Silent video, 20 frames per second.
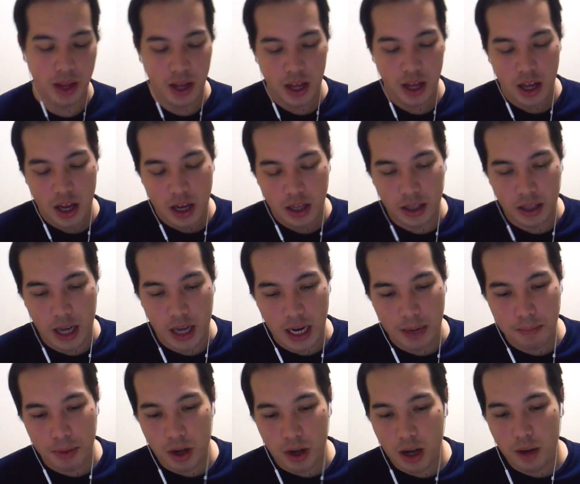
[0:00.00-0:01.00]
Light
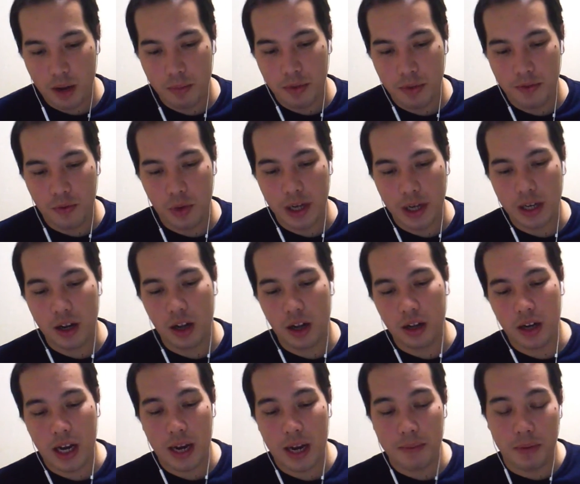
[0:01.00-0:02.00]
Bomb, Void Caller,
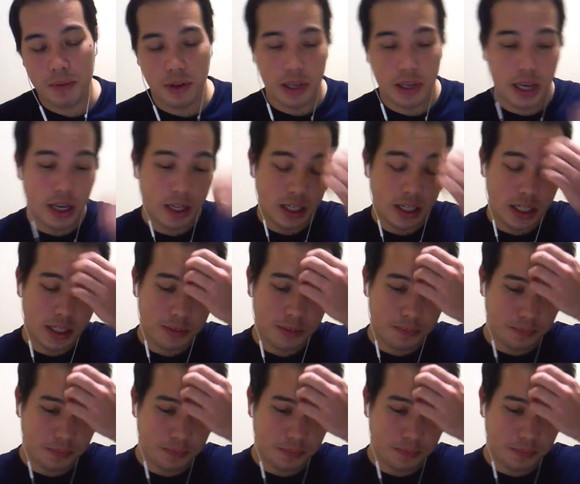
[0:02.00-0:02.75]
and Mal'Ganis.